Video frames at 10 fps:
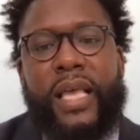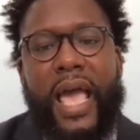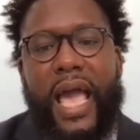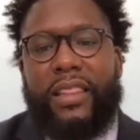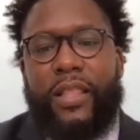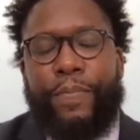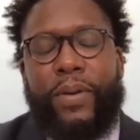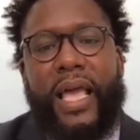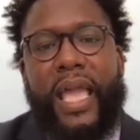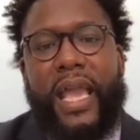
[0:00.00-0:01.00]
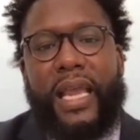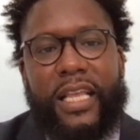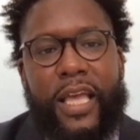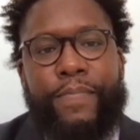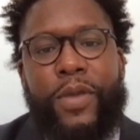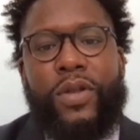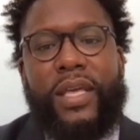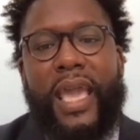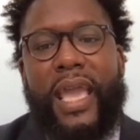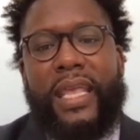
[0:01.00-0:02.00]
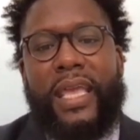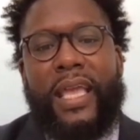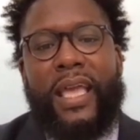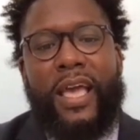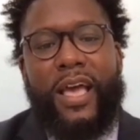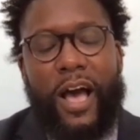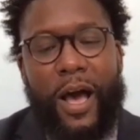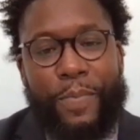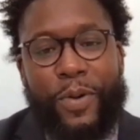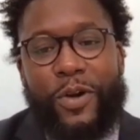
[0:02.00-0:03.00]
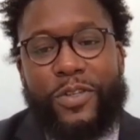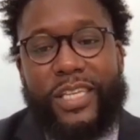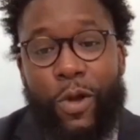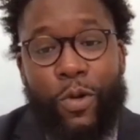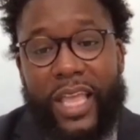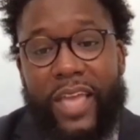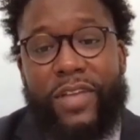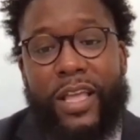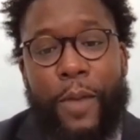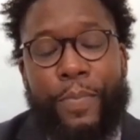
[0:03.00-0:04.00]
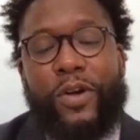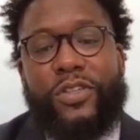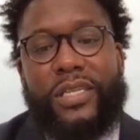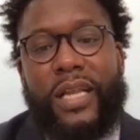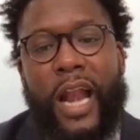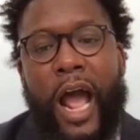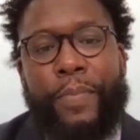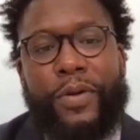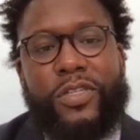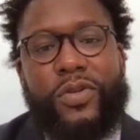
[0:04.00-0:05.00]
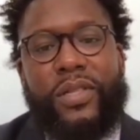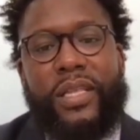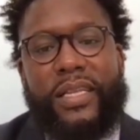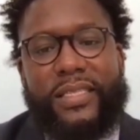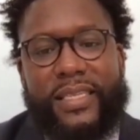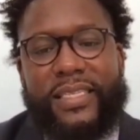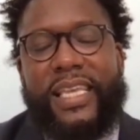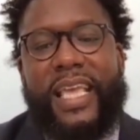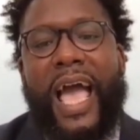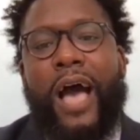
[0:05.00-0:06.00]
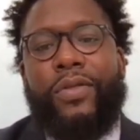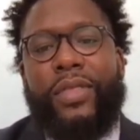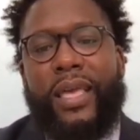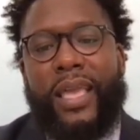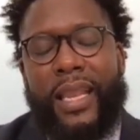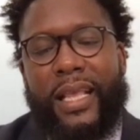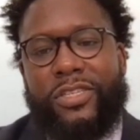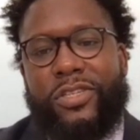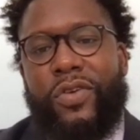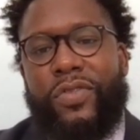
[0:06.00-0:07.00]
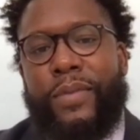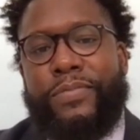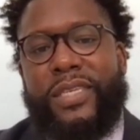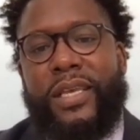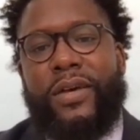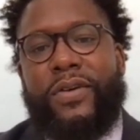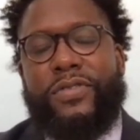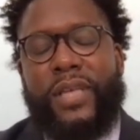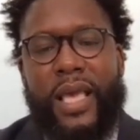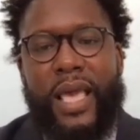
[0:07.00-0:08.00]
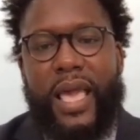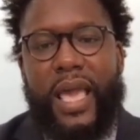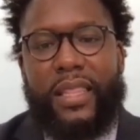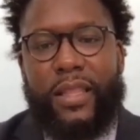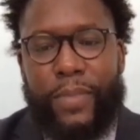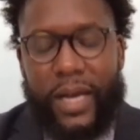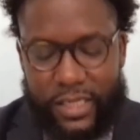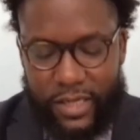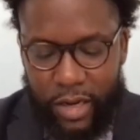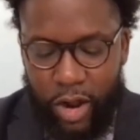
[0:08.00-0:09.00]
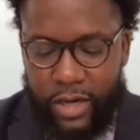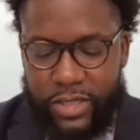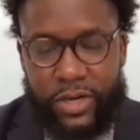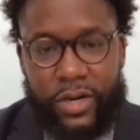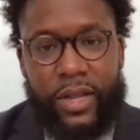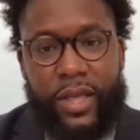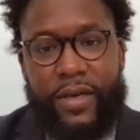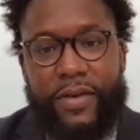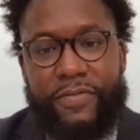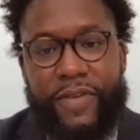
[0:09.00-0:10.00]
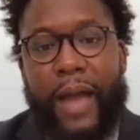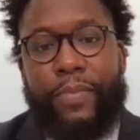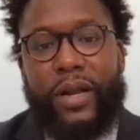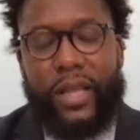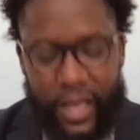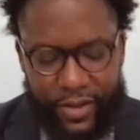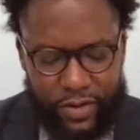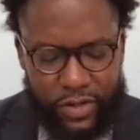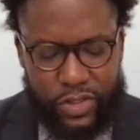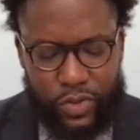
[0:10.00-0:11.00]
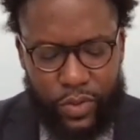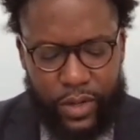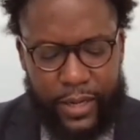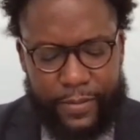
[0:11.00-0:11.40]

and the plan, communicating a person or giving a person an opportunity to see how they can insert themselves in the much larger fabric of your story.